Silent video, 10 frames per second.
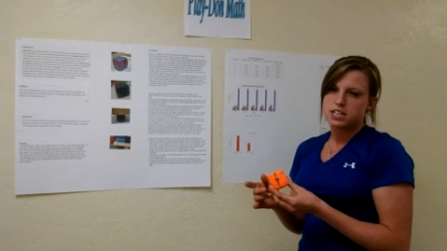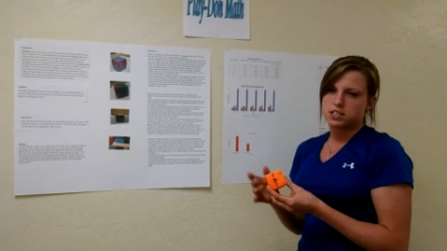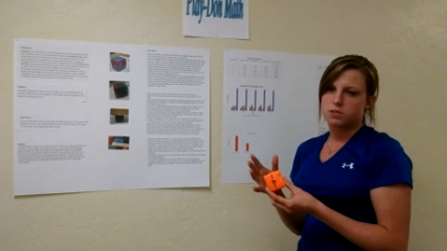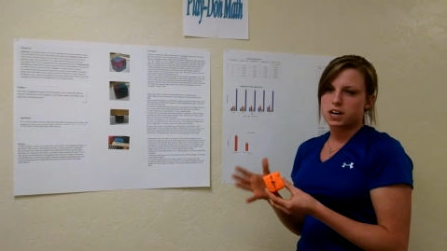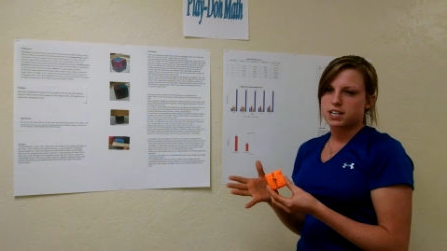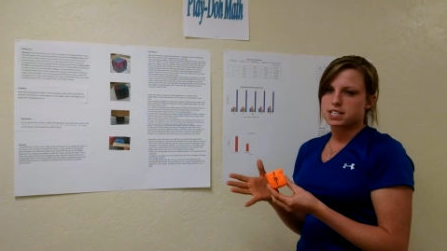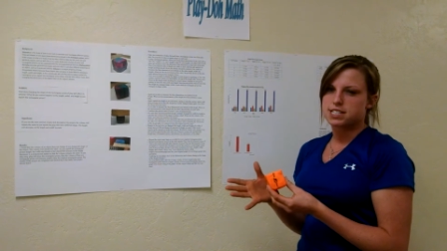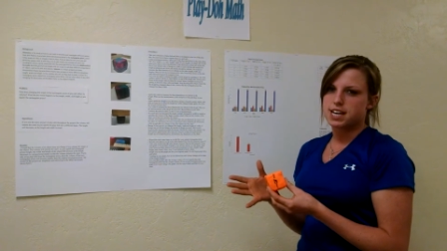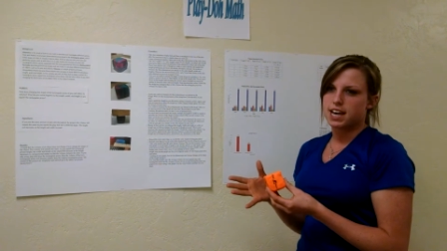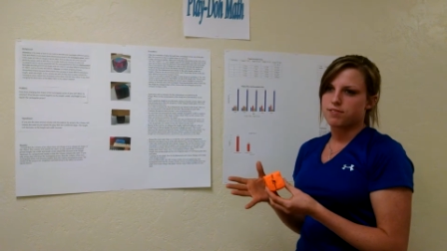So we're going to
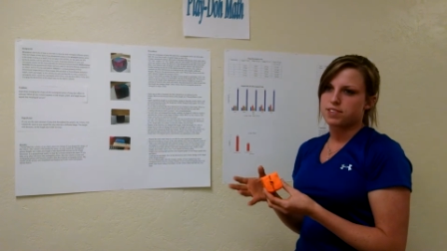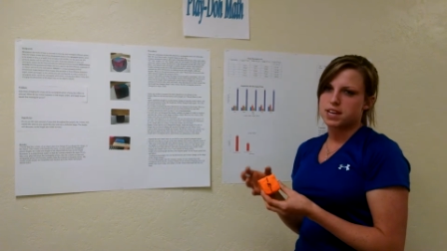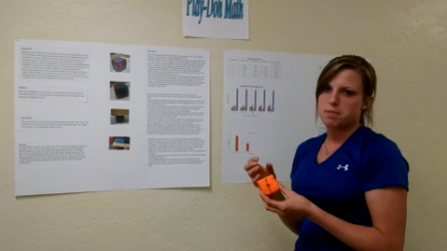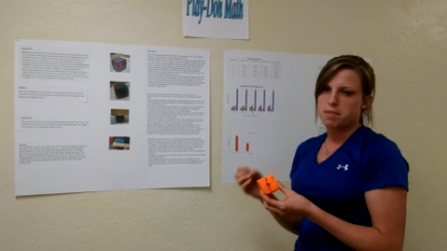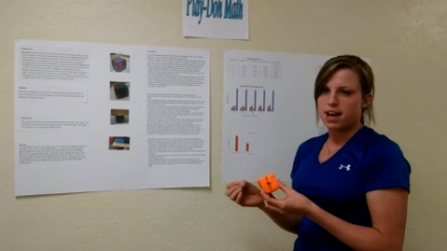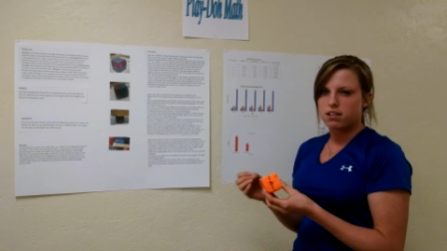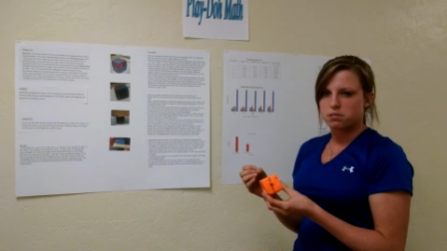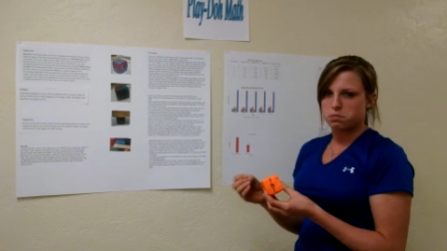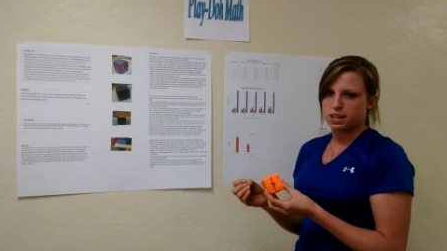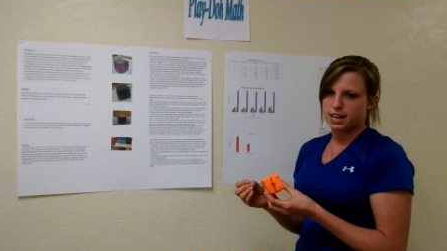see if the amount
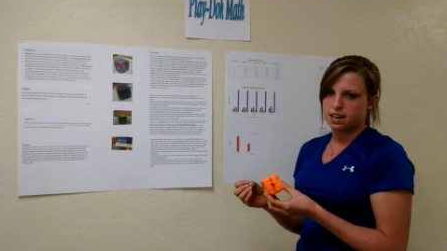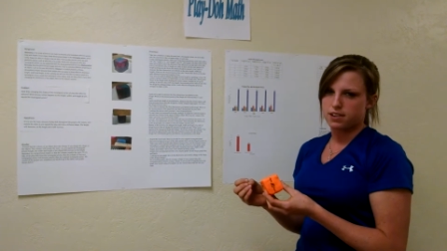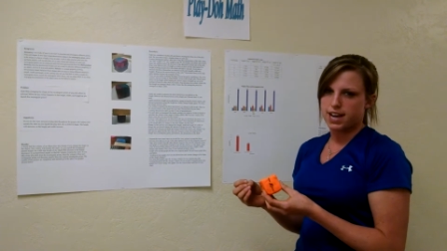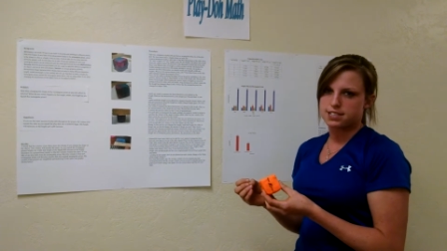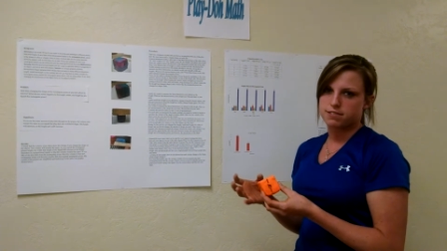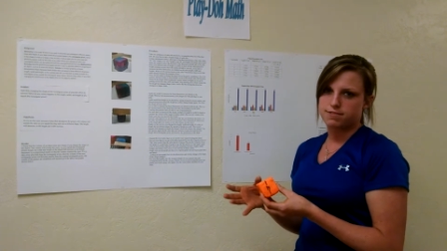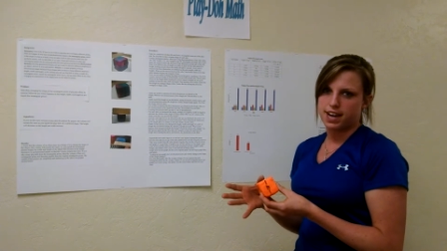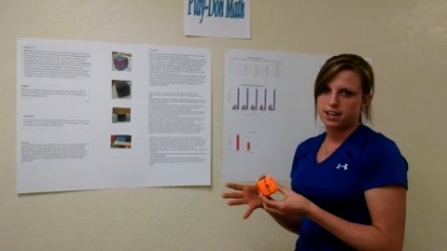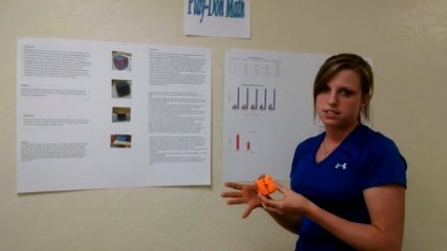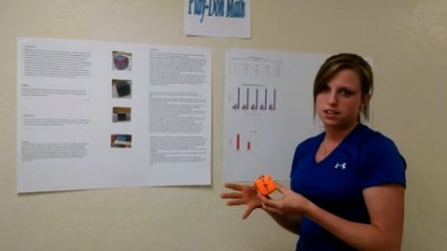of Play-doh has
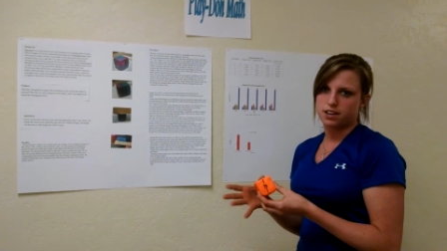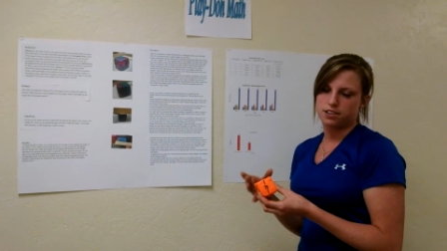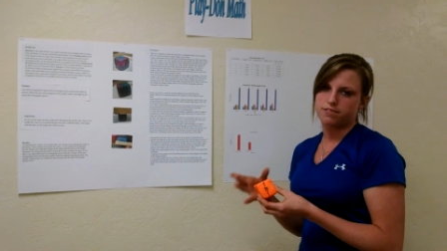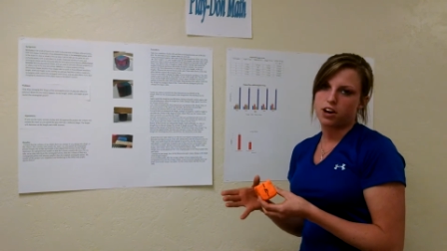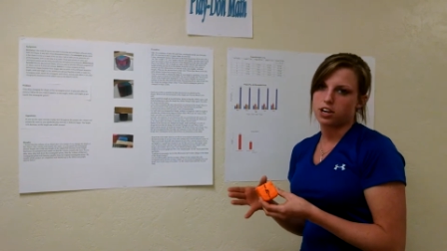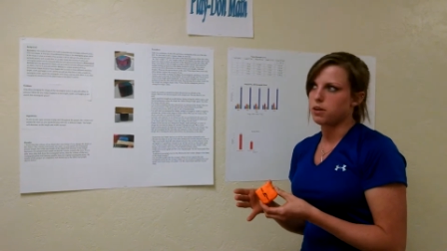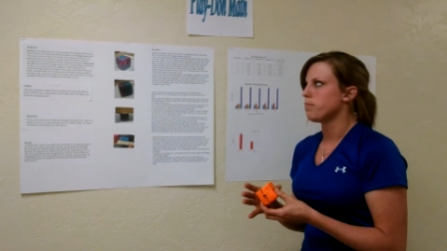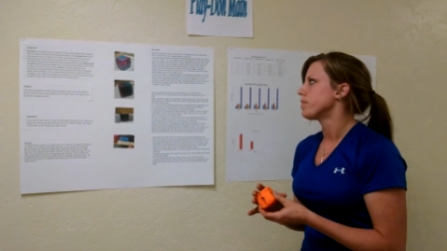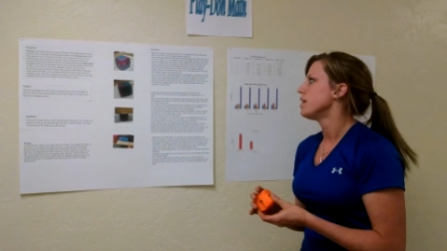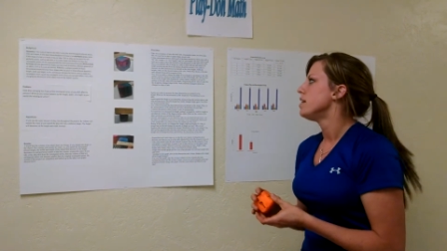effect on the volume.